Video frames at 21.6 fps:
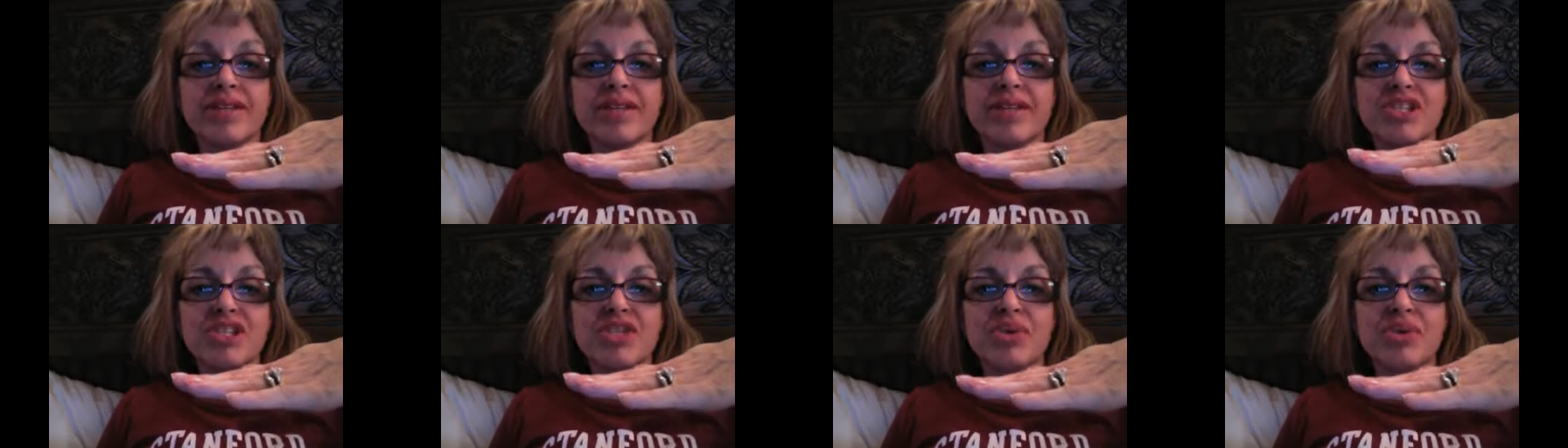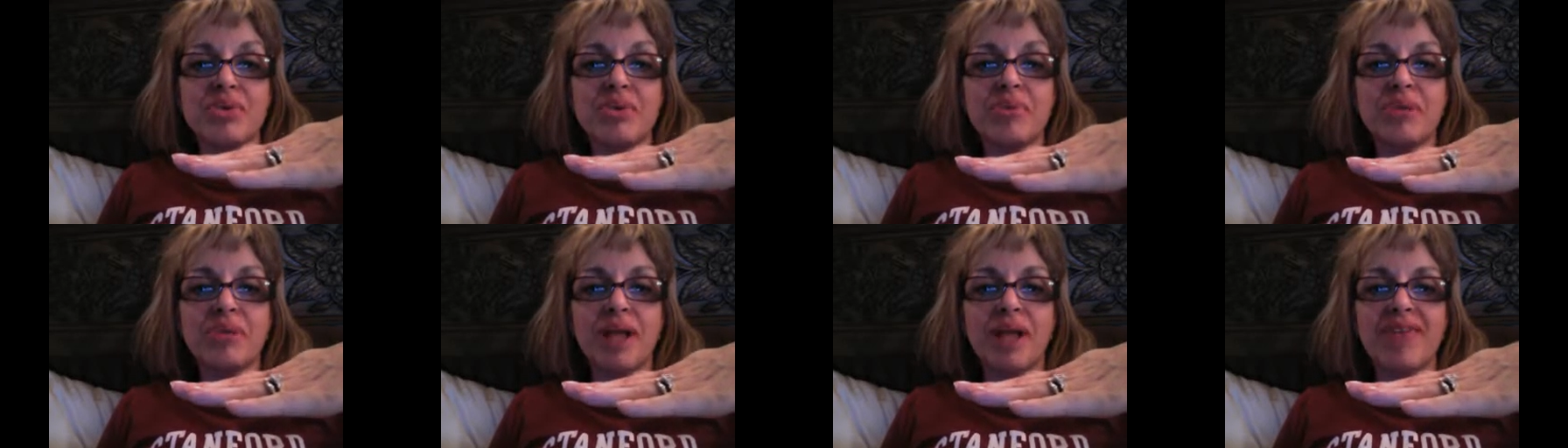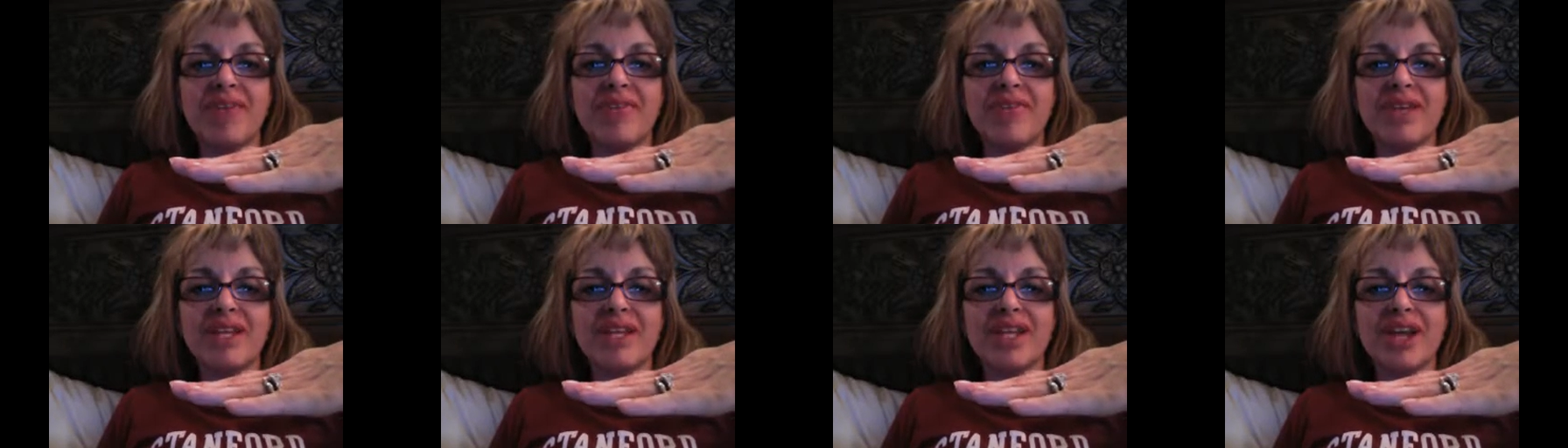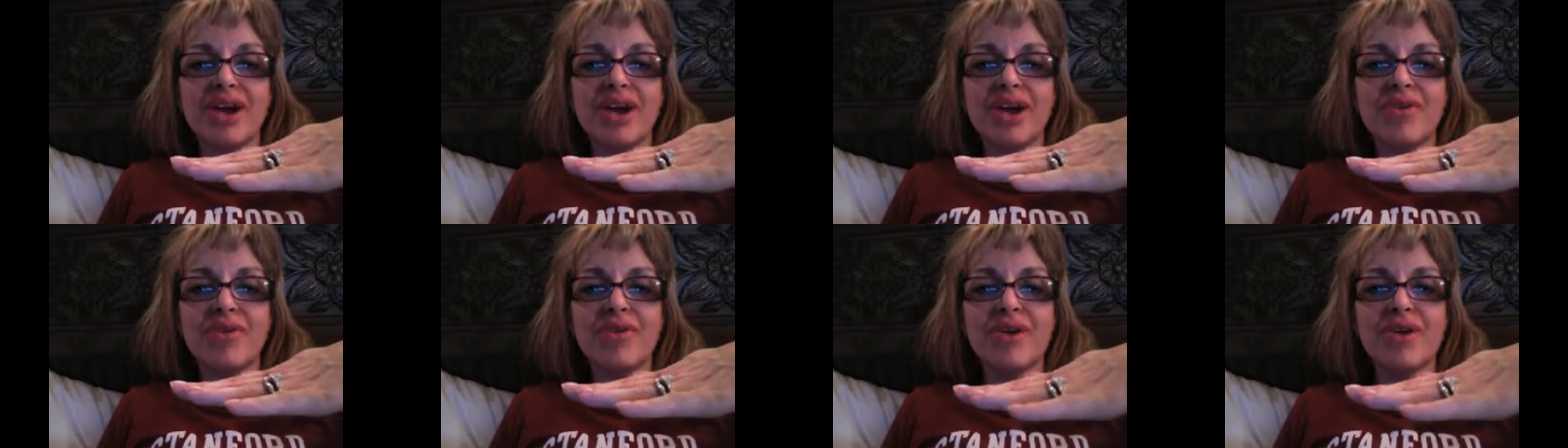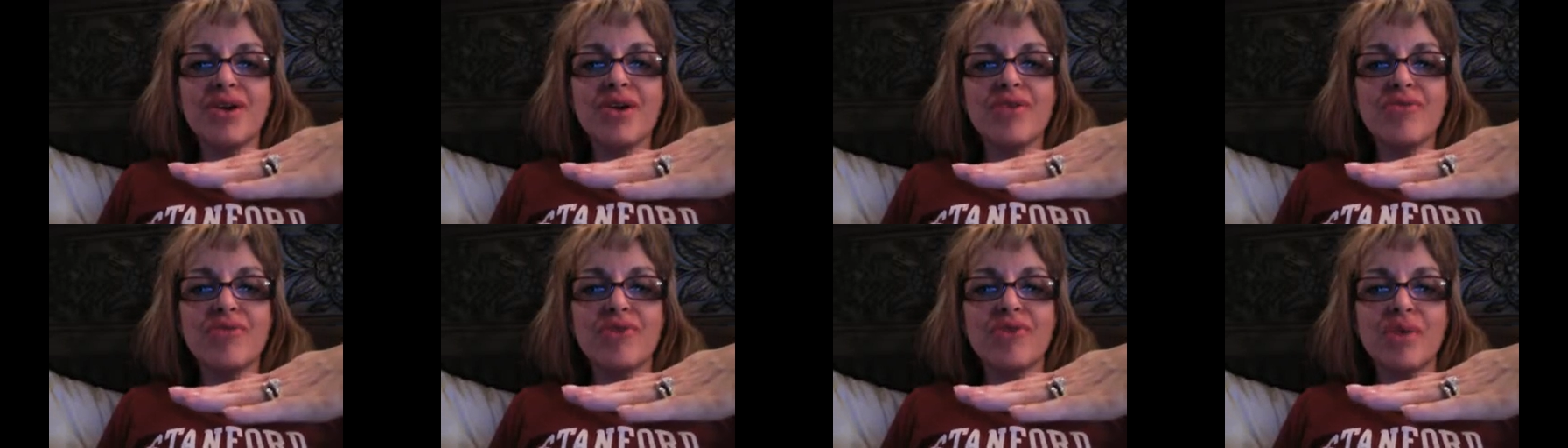do a reply video
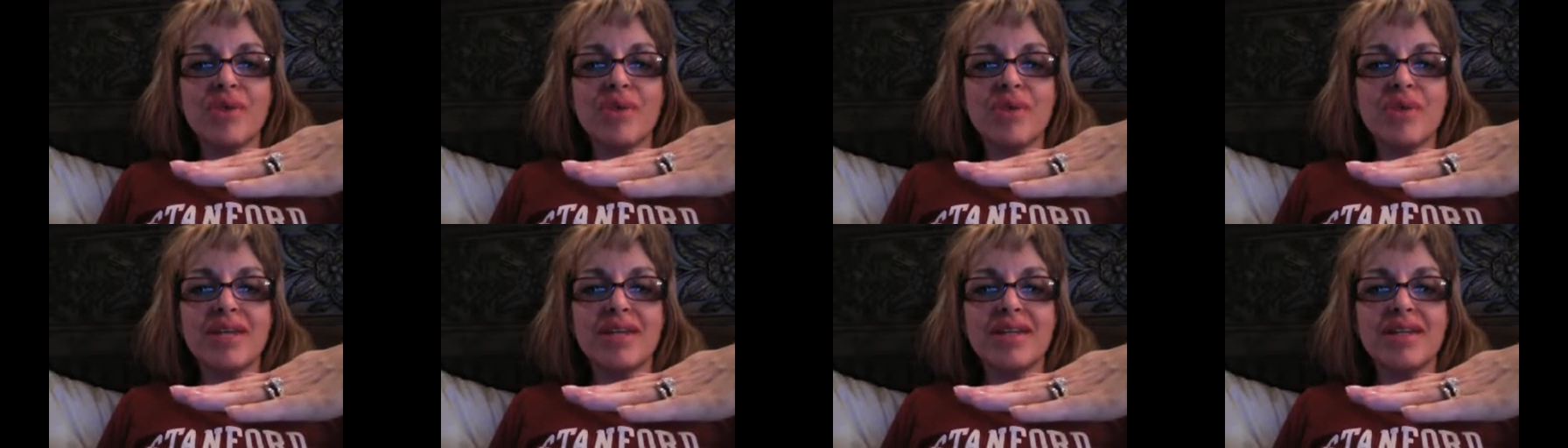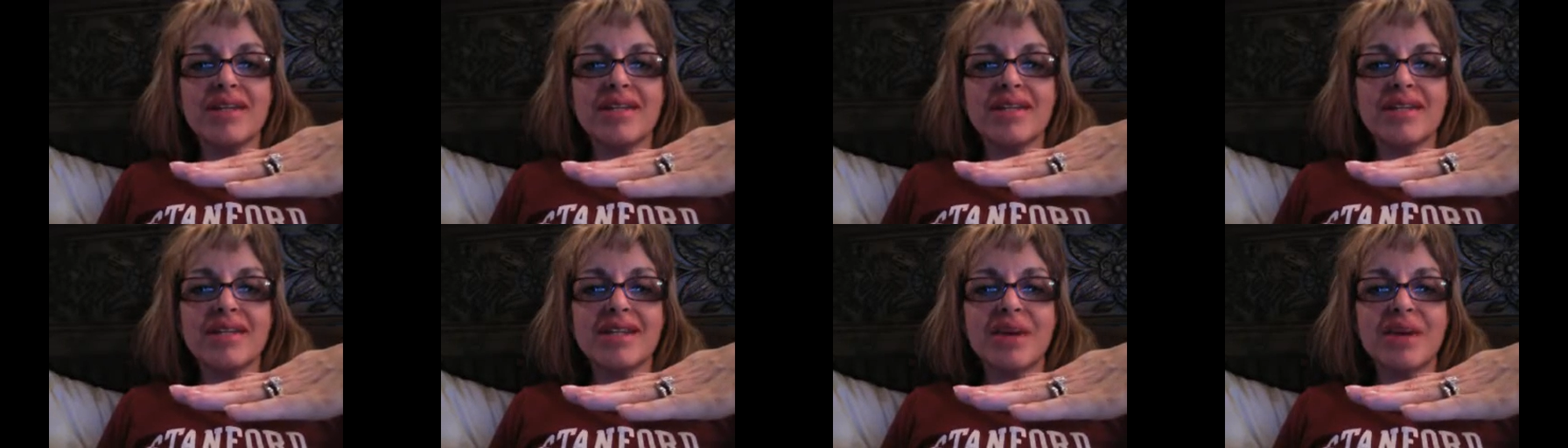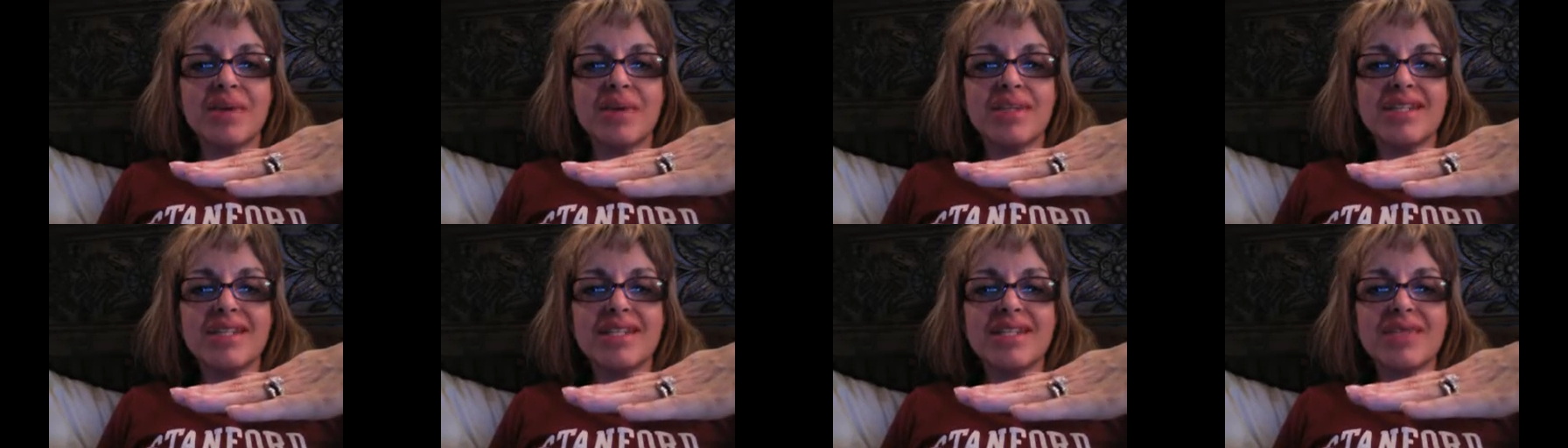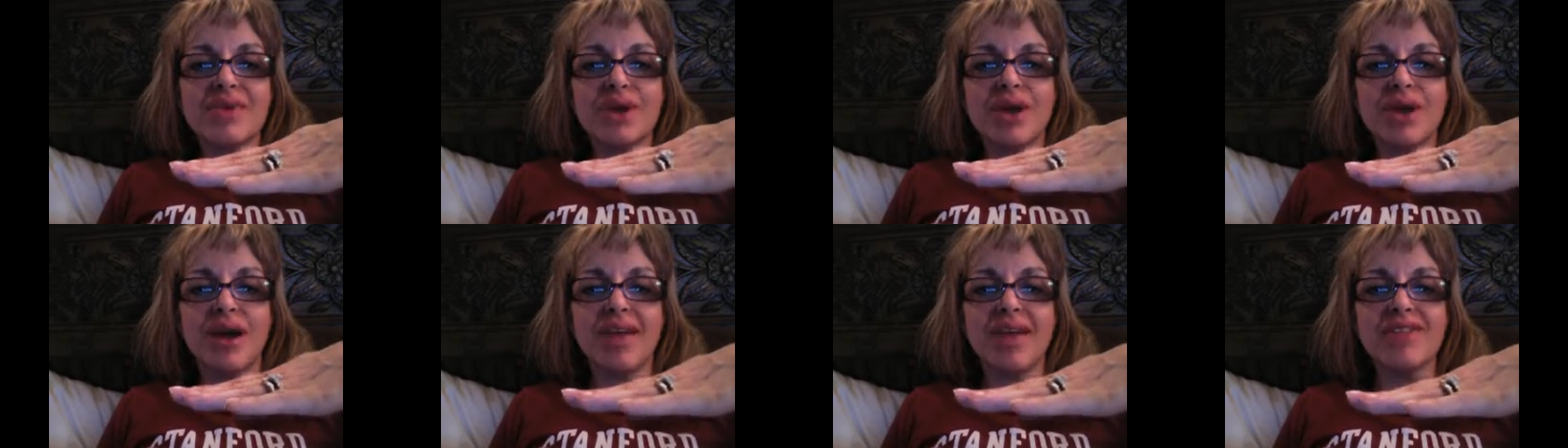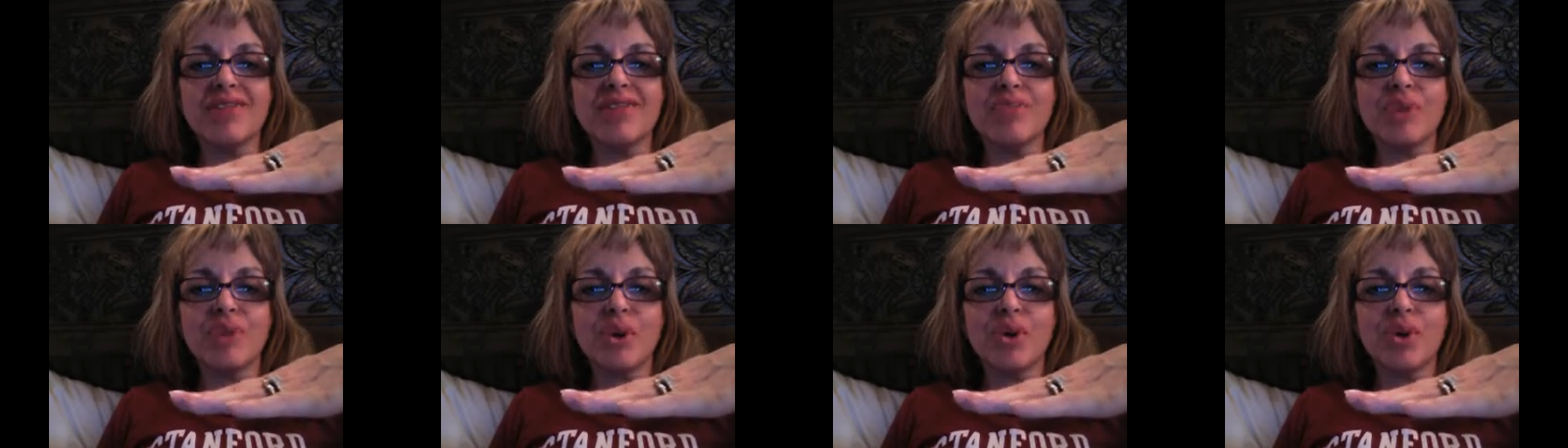for me and, and tell me the different kinds
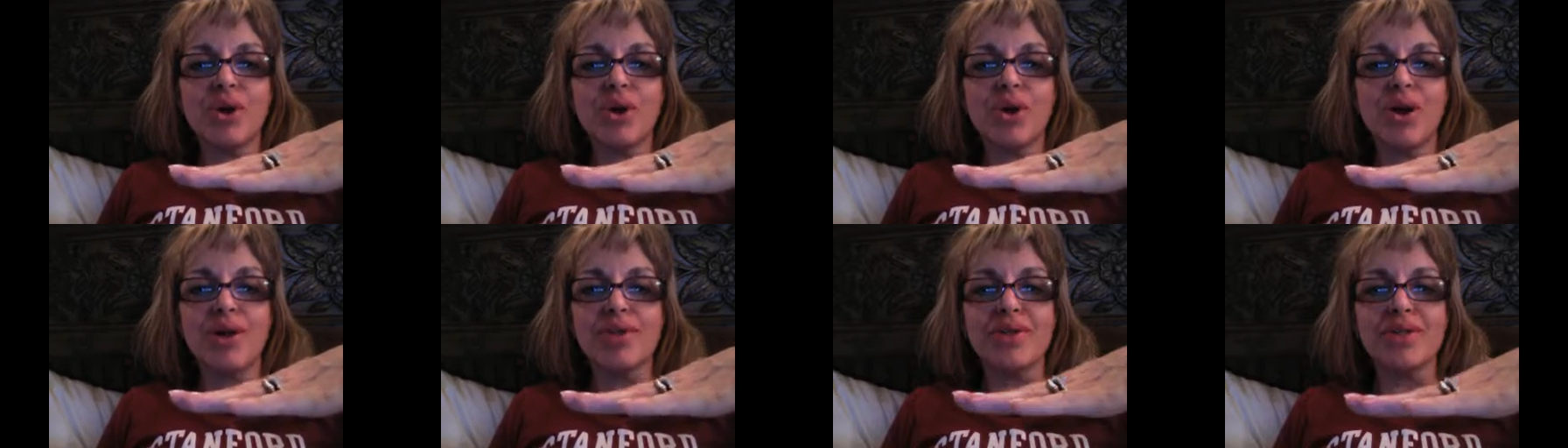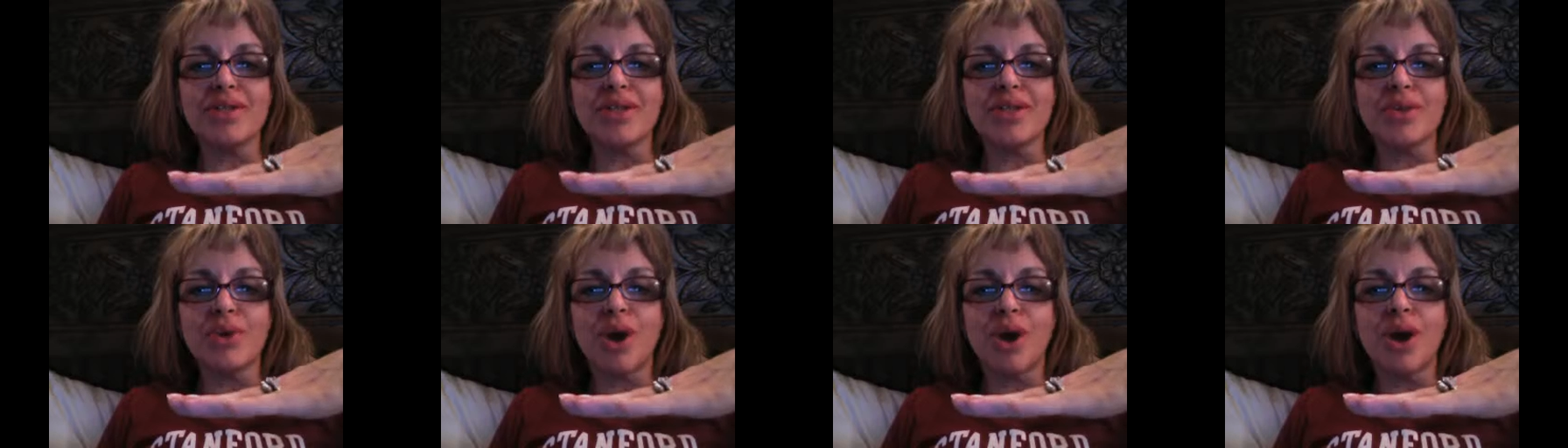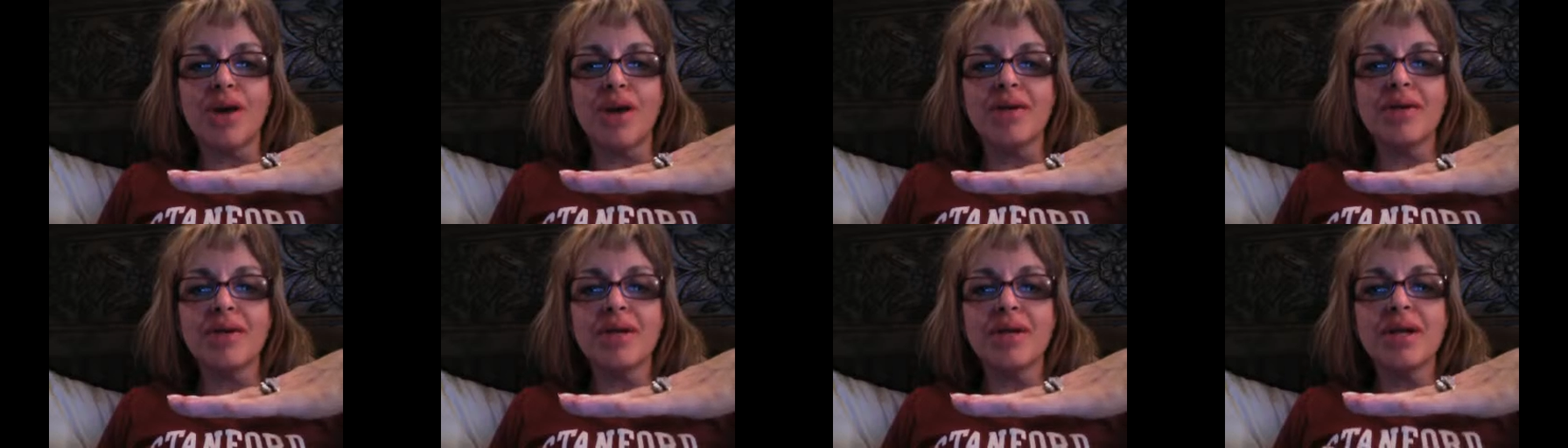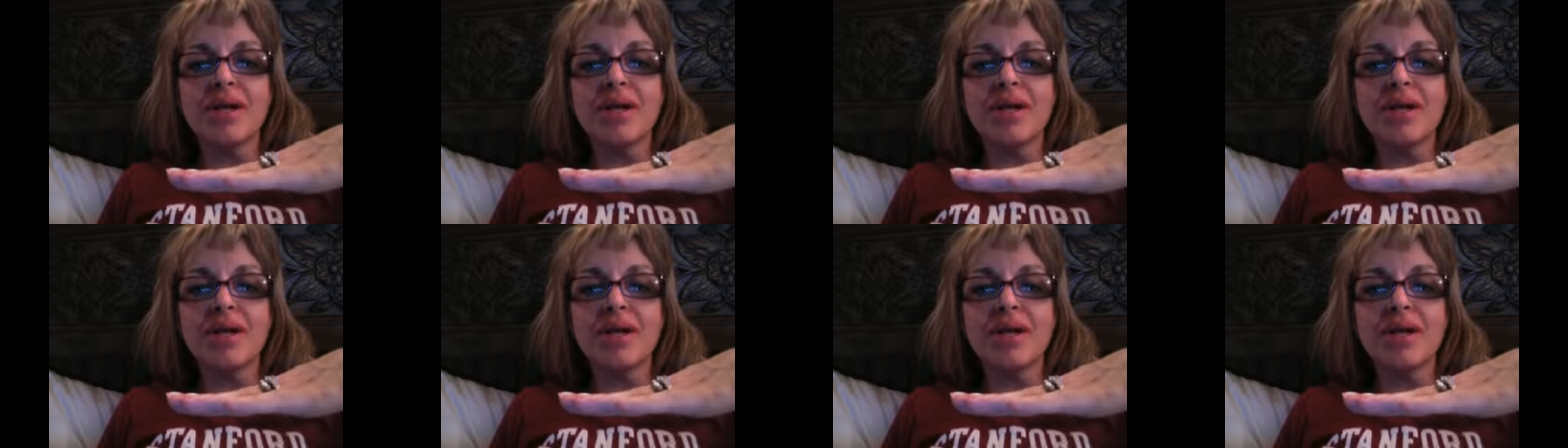of protocols that there are.